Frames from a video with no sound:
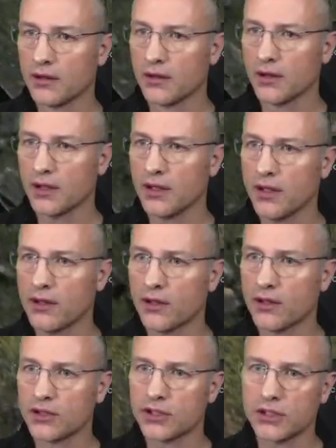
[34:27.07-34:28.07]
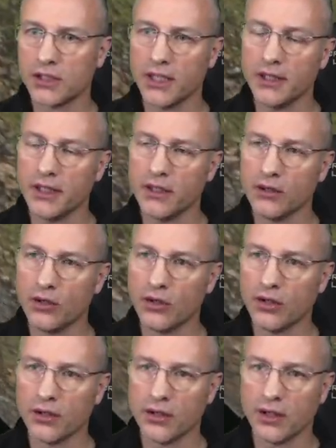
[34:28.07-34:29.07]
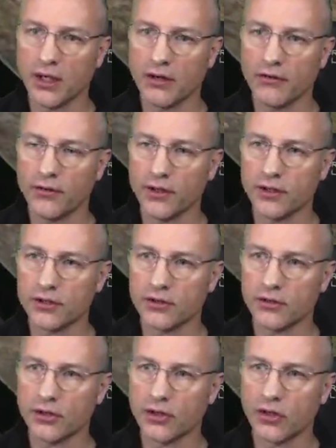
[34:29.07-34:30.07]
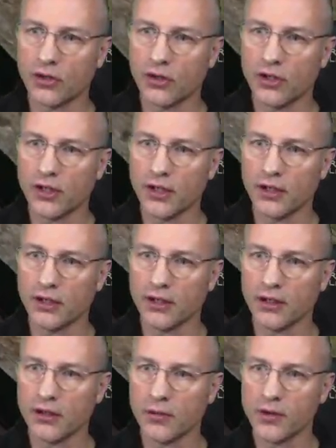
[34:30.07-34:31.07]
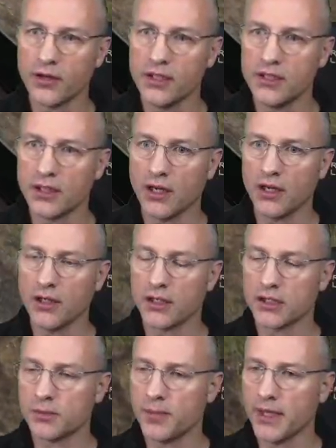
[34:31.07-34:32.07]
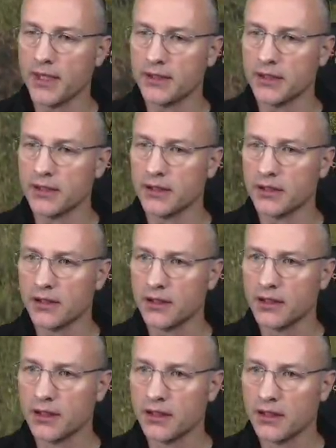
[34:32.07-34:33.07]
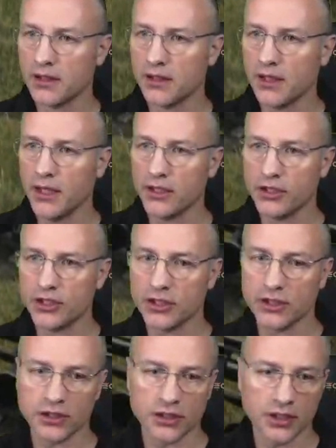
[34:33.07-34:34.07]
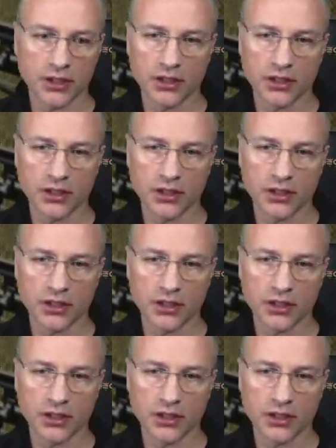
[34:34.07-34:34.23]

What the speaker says: Another slightly longer than average recording with these unexpected hitches.